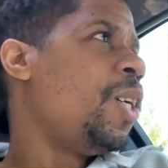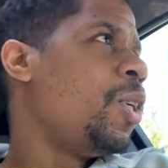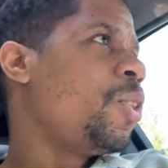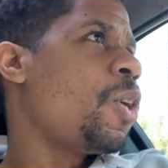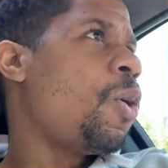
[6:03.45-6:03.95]

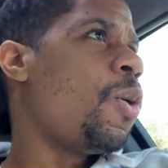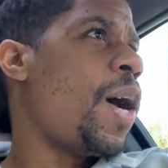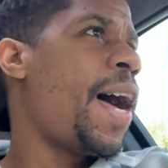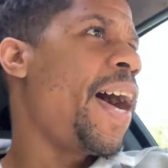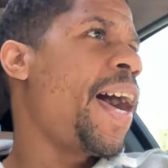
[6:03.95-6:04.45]

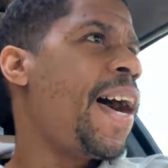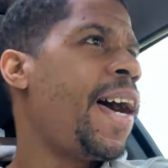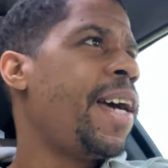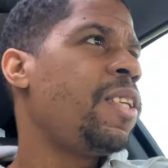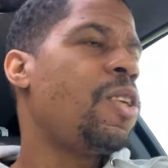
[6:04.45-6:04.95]
So
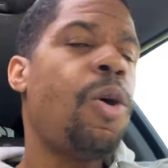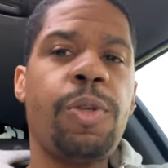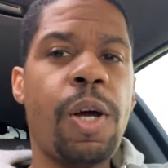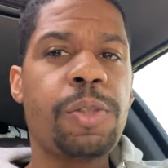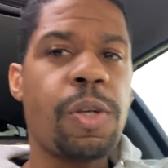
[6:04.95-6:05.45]
I
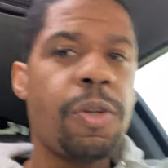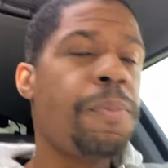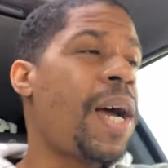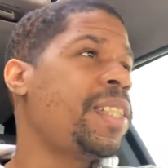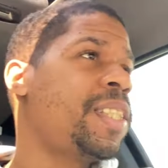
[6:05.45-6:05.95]
don't know. So you
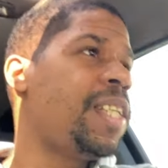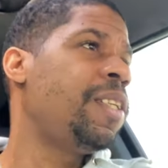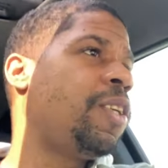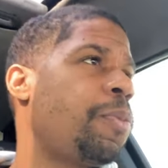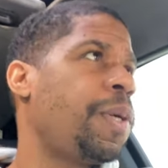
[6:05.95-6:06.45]
might see a
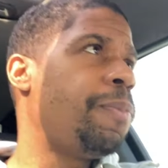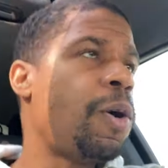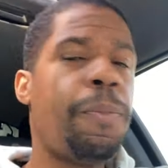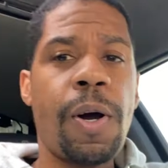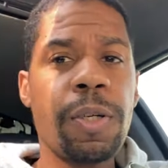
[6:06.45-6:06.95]
little bit of
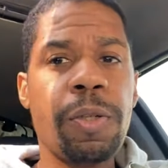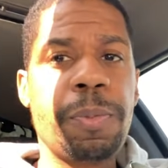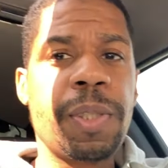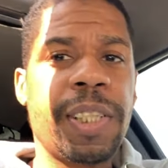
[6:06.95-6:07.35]
Mopar, a little